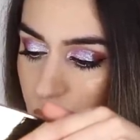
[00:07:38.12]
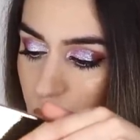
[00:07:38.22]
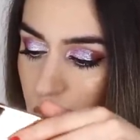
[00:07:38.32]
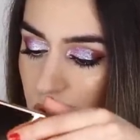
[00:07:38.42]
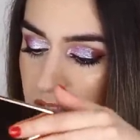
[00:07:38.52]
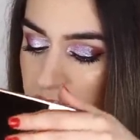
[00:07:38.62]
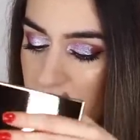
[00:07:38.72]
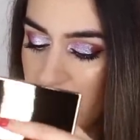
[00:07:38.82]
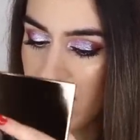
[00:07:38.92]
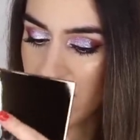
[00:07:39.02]
What the
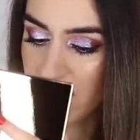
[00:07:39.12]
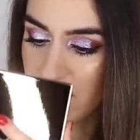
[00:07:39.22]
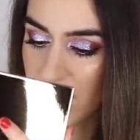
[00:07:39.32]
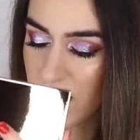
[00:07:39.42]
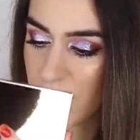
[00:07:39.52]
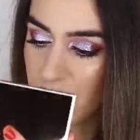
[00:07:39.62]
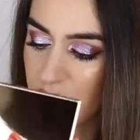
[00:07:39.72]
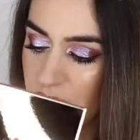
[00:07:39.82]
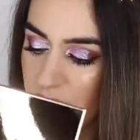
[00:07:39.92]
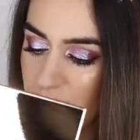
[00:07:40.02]
heck?
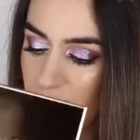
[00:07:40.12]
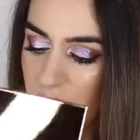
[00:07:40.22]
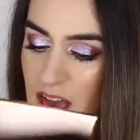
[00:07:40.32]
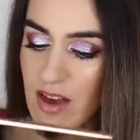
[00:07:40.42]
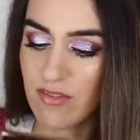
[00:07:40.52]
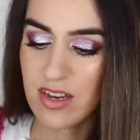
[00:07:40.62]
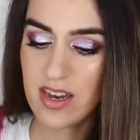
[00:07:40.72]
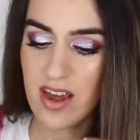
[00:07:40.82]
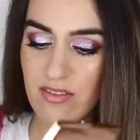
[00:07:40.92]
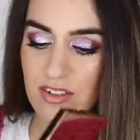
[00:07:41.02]
I have
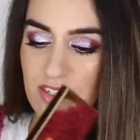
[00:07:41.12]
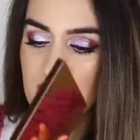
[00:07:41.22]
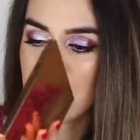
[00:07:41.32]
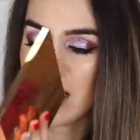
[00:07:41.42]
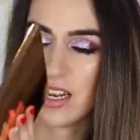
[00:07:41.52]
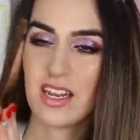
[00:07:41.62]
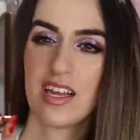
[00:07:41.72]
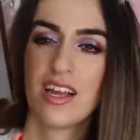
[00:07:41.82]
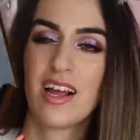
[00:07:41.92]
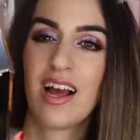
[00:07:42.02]
never seen
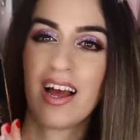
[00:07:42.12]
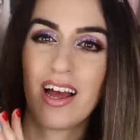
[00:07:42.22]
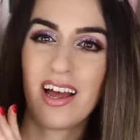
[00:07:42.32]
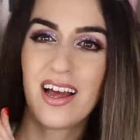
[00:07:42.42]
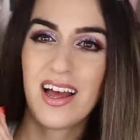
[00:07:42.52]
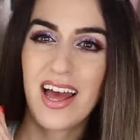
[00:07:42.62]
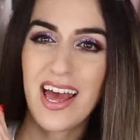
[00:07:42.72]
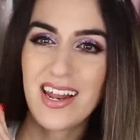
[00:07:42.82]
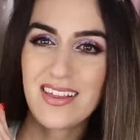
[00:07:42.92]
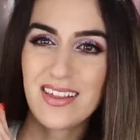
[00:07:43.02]

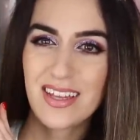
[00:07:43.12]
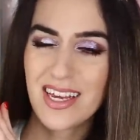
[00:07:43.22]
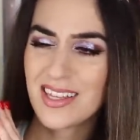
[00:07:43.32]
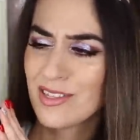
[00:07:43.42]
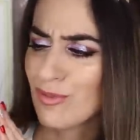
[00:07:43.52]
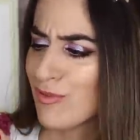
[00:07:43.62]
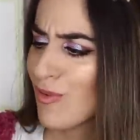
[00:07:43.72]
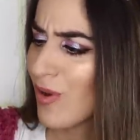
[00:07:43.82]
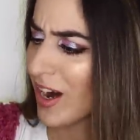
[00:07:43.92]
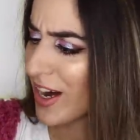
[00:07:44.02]
anything like this
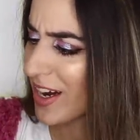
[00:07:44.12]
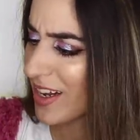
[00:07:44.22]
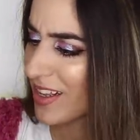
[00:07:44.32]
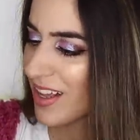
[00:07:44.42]
before.